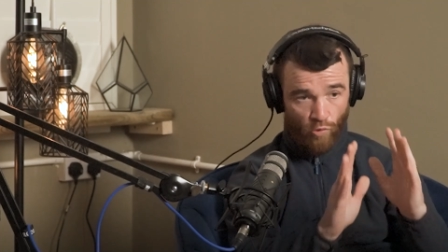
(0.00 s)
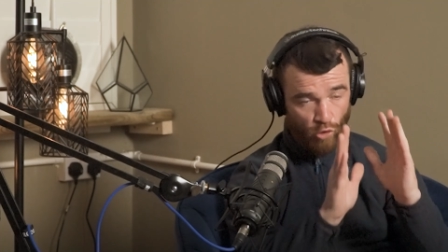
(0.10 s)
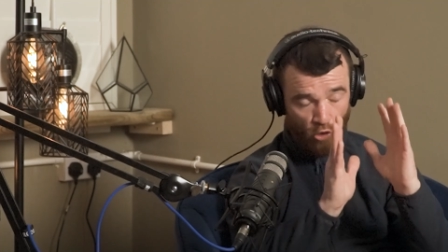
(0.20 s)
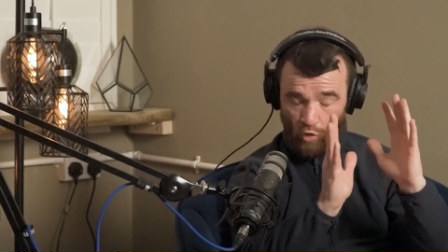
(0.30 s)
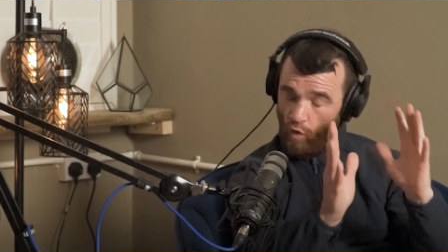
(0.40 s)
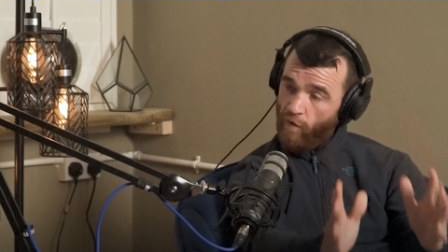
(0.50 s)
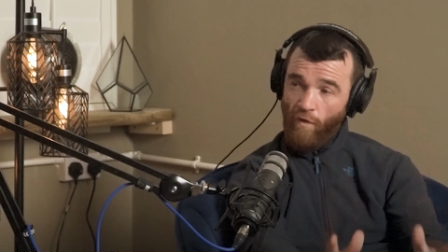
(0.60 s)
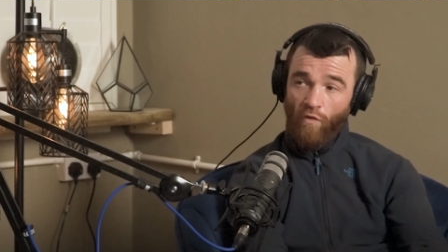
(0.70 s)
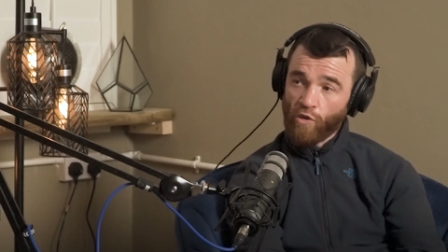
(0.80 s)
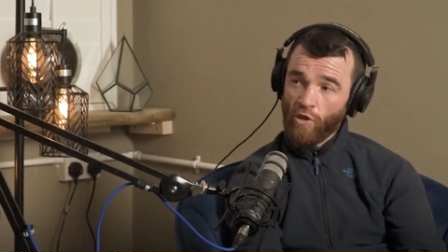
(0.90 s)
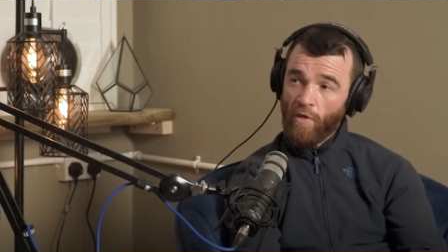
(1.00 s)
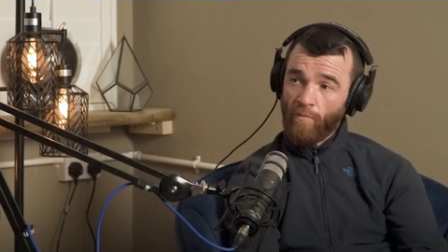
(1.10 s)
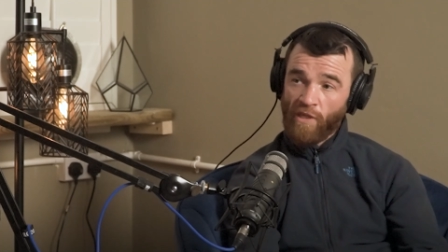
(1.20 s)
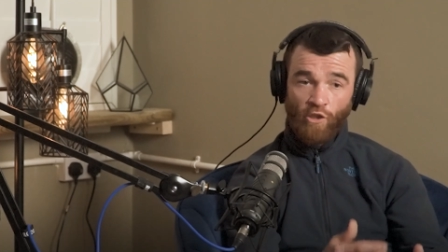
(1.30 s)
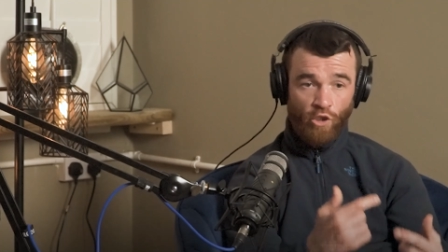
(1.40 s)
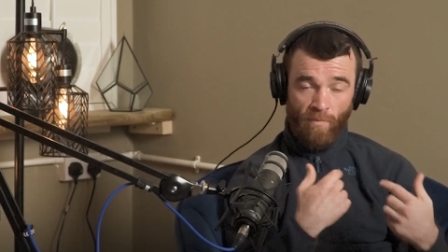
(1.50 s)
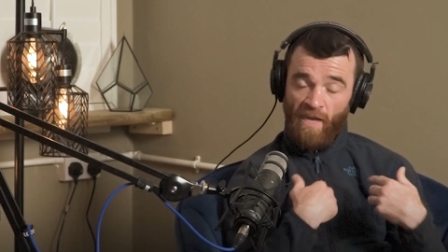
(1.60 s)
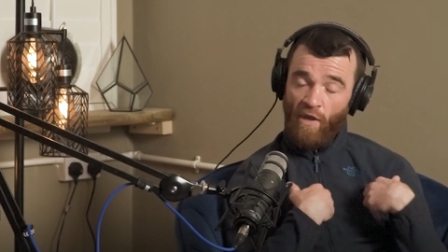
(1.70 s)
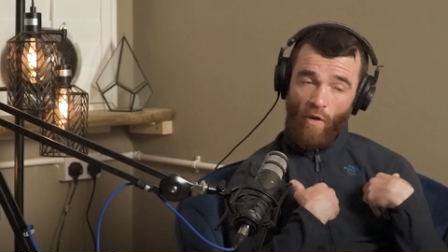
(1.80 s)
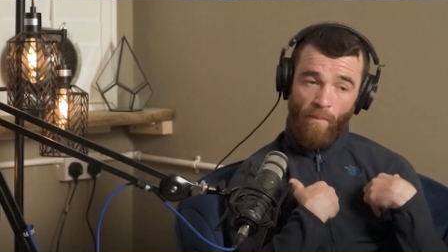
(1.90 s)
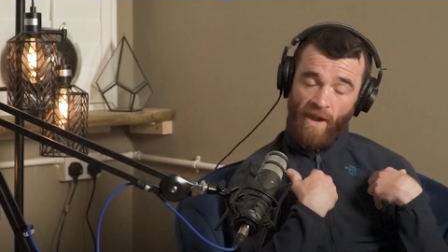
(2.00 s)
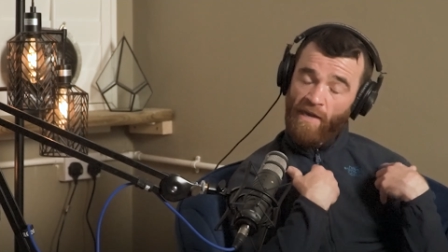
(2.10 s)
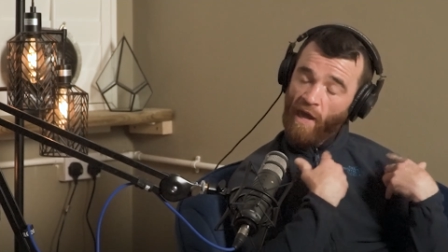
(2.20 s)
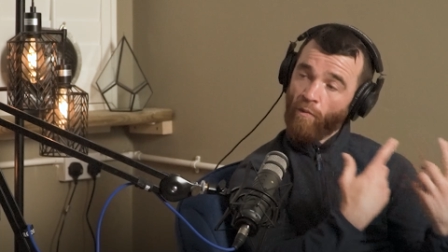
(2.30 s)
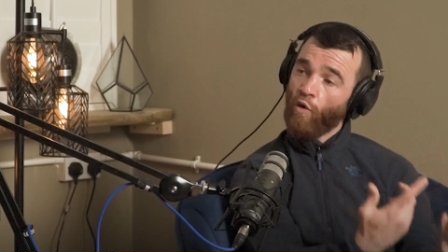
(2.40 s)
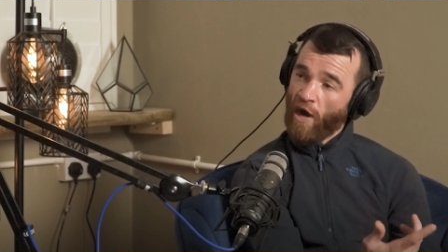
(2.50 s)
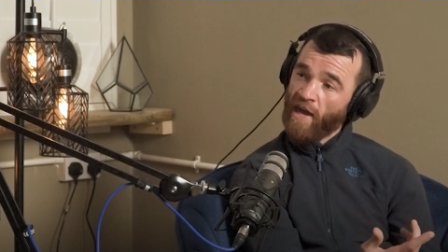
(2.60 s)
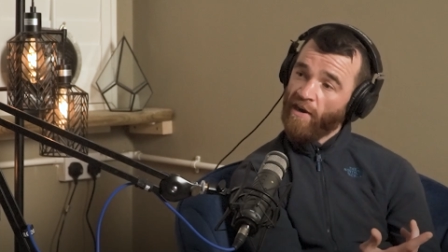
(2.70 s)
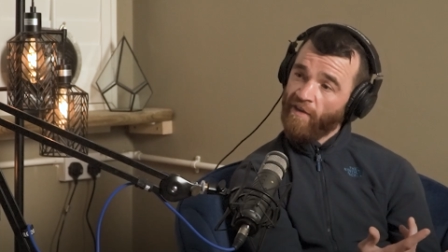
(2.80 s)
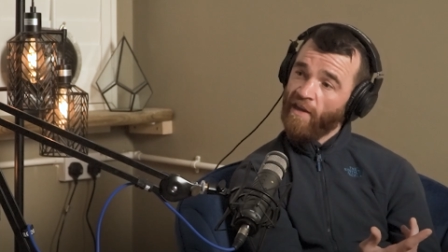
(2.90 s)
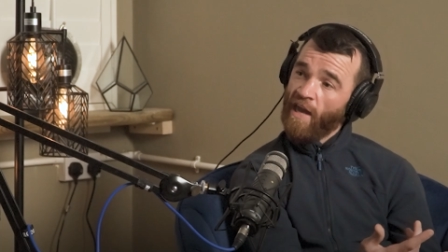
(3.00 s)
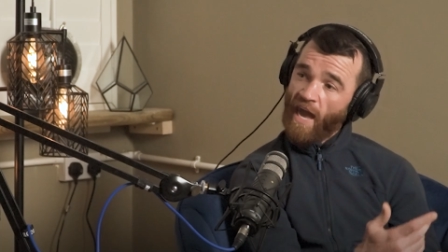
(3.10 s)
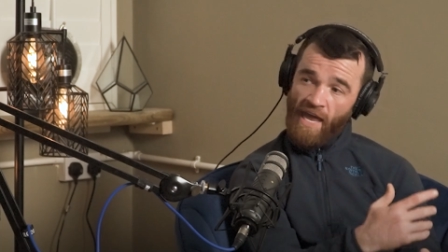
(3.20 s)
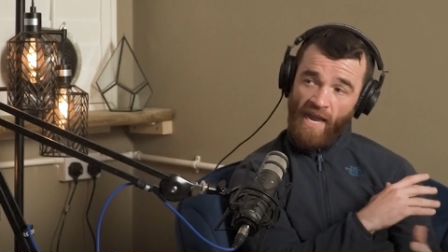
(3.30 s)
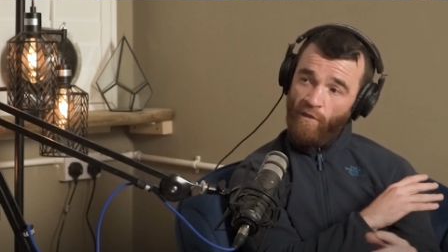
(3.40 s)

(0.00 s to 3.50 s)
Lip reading: It's not your fault, but that's just my outlook at it, and